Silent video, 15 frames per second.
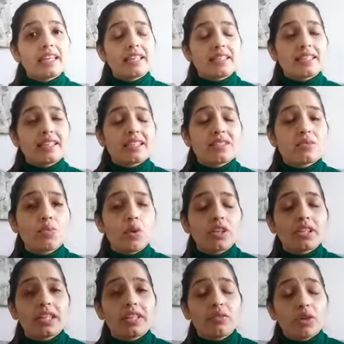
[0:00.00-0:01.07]
It's
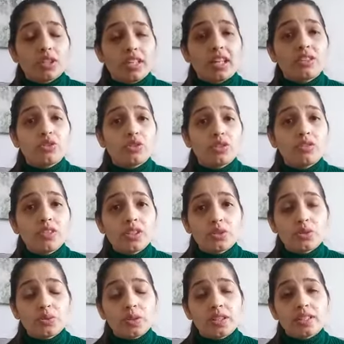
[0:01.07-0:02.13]
what they're driven
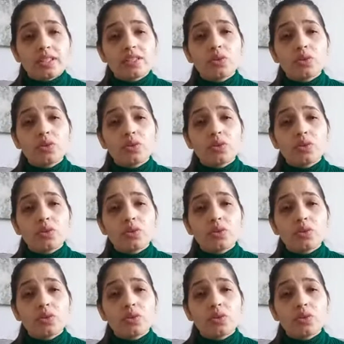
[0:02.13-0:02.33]
towards.